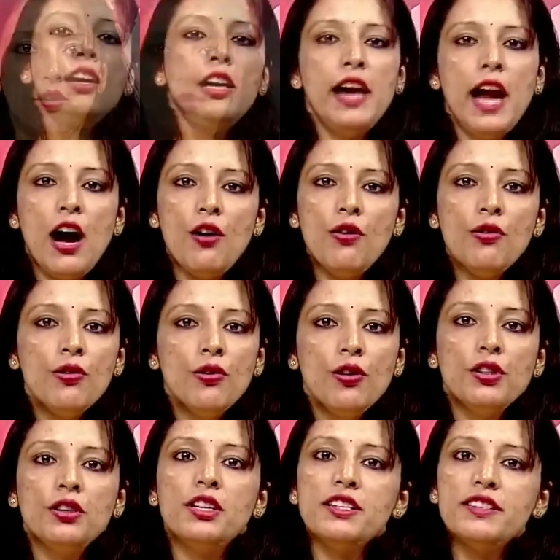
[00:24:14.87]
Now,
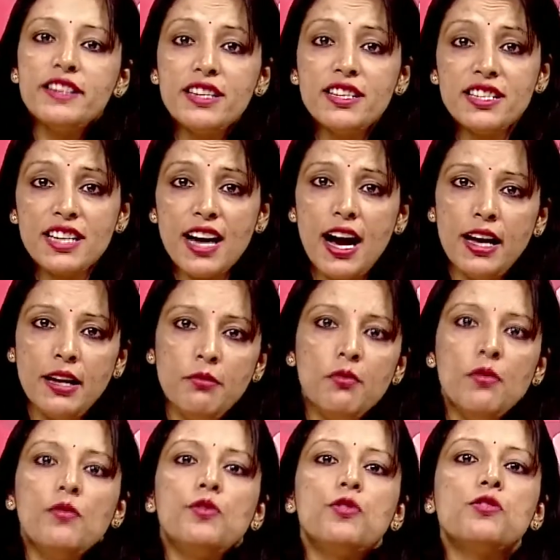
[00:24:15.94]
this is time
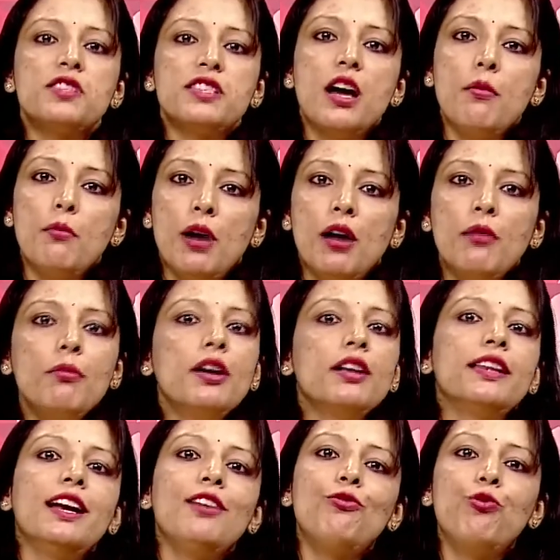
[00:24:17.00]
to sum up
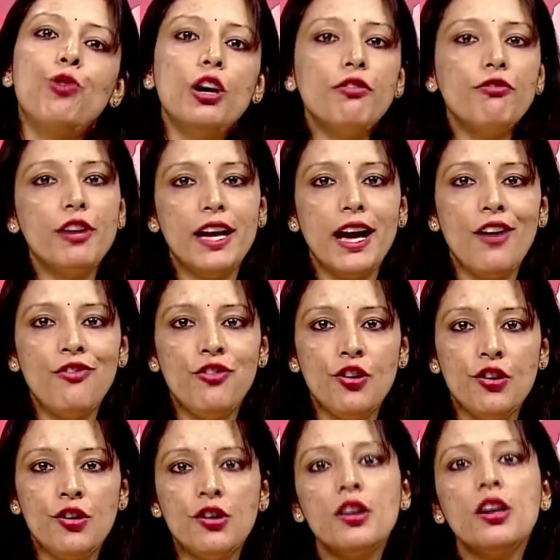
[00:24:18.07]
that what we have
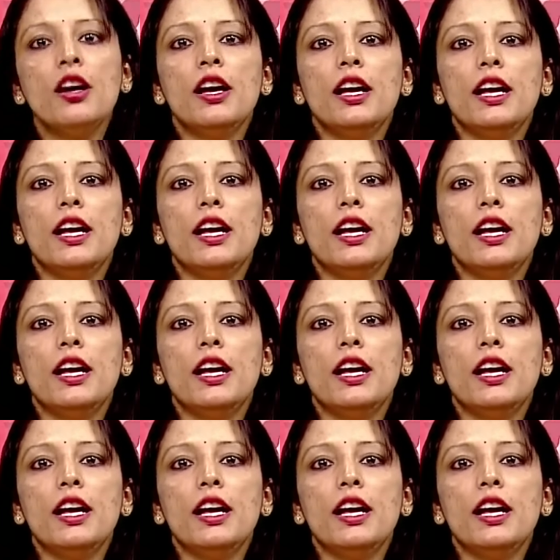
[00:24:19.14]
learned